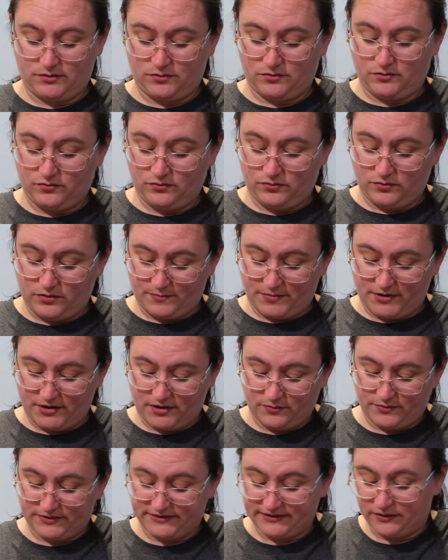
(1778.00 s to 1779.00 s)
oh what
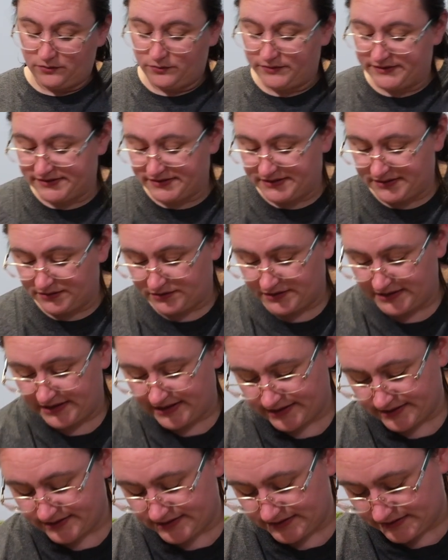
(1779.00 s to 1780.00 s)
part was it? Oh, it's still
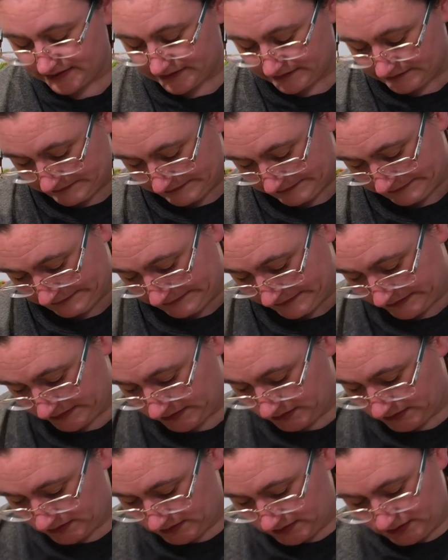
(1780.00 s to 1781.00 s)
connected.
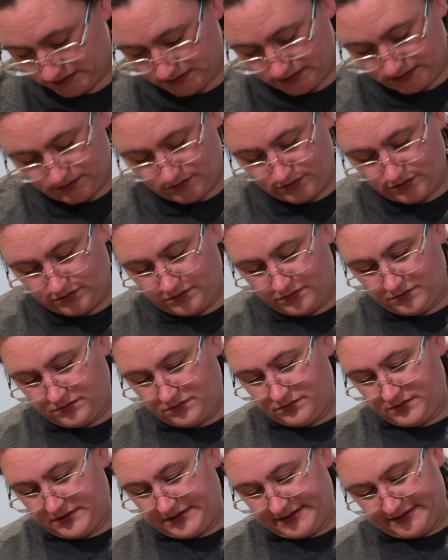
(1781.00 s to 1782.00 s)

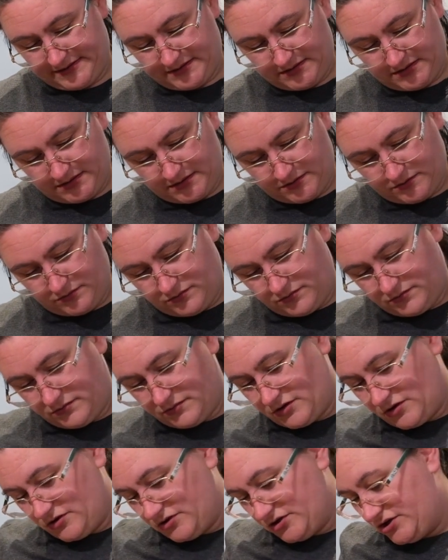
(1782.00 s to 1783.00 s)
Oh let's oh
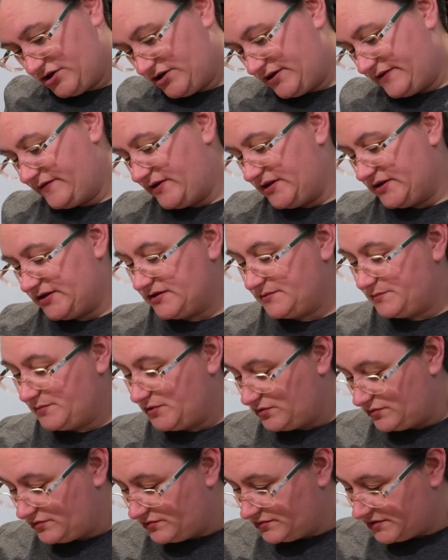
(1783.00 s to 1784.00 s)
gosh, have I just
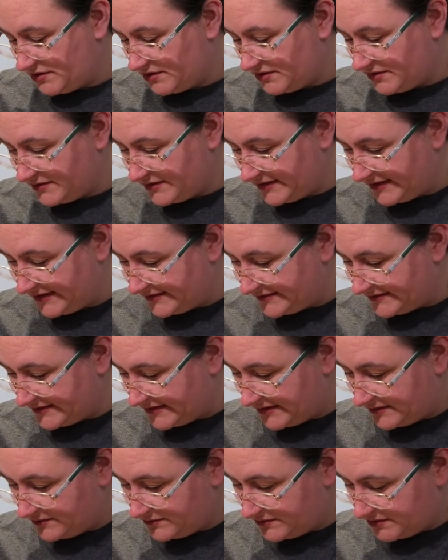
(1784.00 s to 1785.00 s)
pulled things
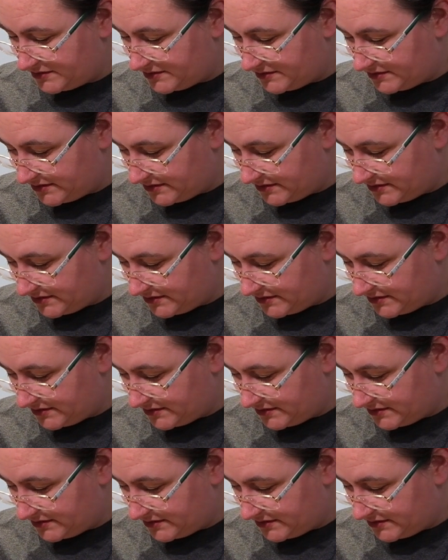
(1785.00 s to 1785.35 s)
out?